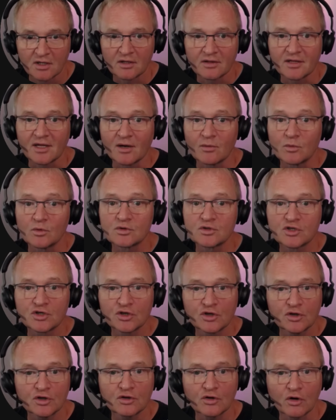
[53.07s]
that will
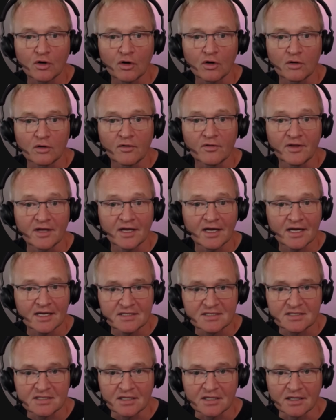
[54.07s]
turn on the
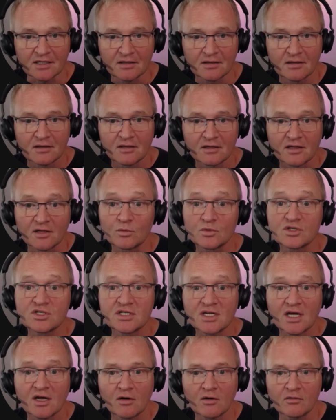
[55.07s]
AC that will
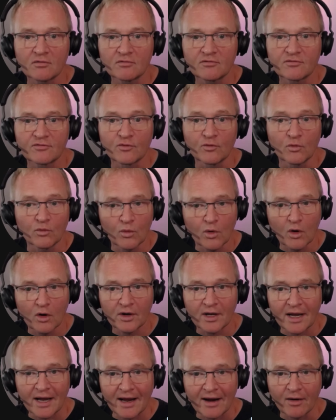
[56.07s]
stay on for
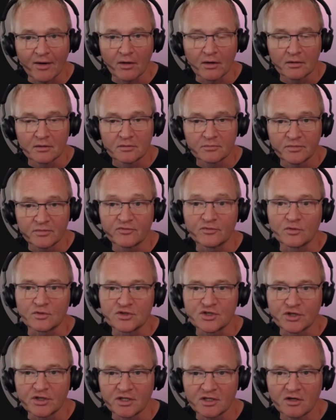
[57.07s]
one hour before
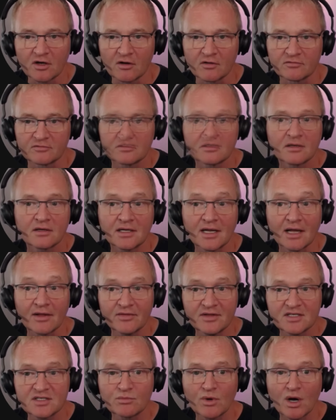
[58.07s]
turning off. Now
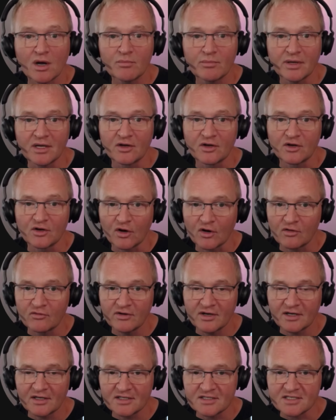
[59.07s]
this might be an
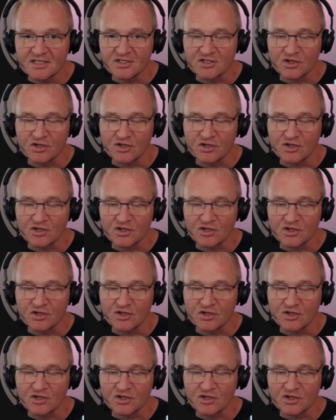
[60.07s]
unrealistic